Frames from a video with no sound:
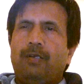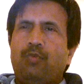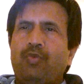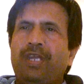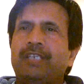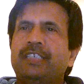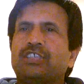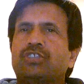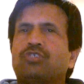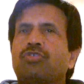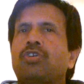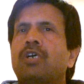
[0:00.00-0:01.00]
where the
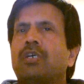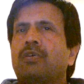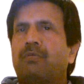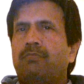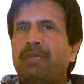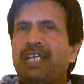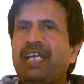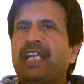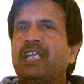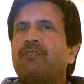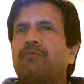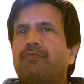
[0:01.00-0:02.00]
strong
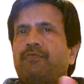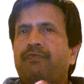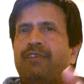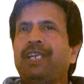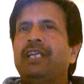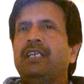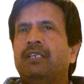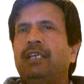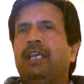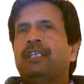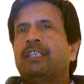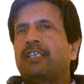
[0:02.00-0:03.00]
magnetic field
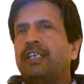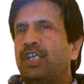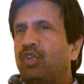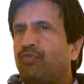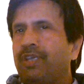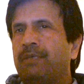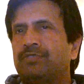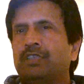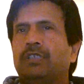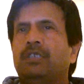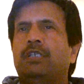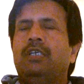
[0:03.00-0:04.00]
and the radio waves
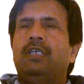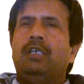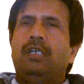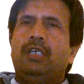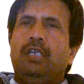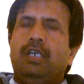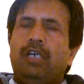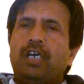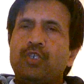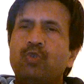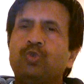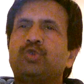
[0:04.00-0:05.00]
are
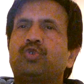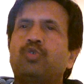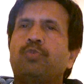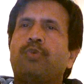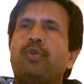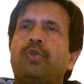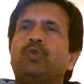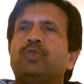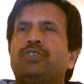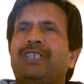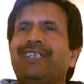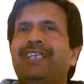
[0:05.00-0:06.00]
are used to
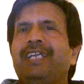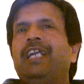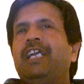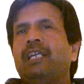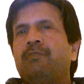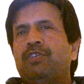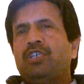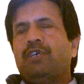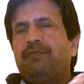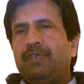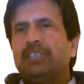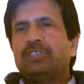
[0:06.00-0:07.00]
produce the detailed image
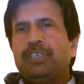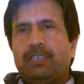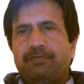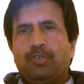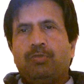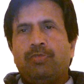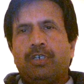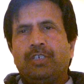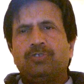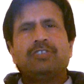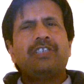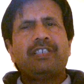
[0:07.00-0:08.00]
of inside of your
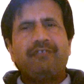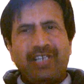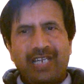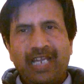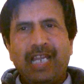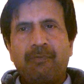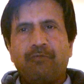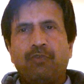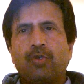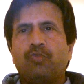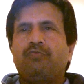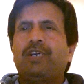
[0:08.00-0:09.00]
body. So these are very
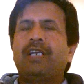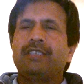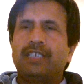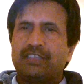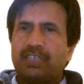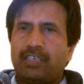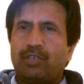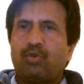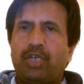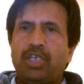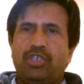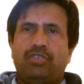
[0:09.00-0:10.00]
helpful to find the exact
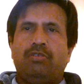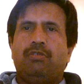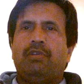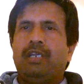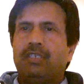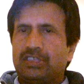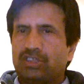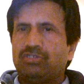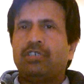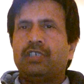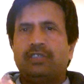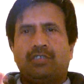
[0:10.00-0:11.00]
location and the
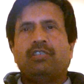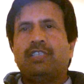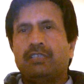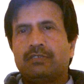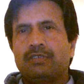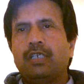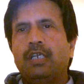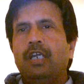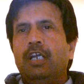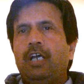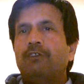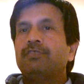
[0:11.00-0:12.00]
size and all that
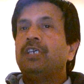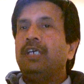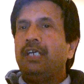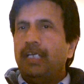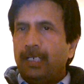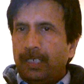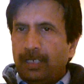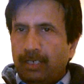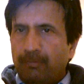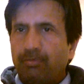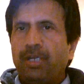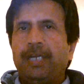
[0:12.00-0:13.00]
of the
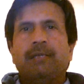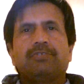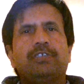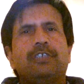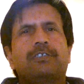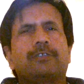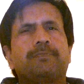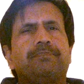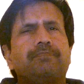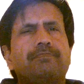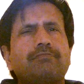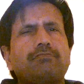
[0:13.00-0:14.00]
brain abscess.
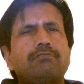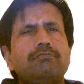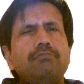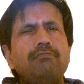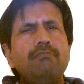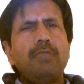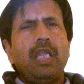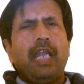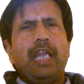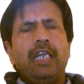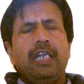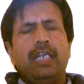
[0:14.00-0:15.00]

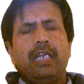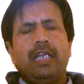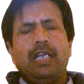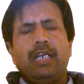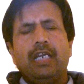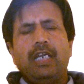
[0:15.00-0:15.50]
And uh,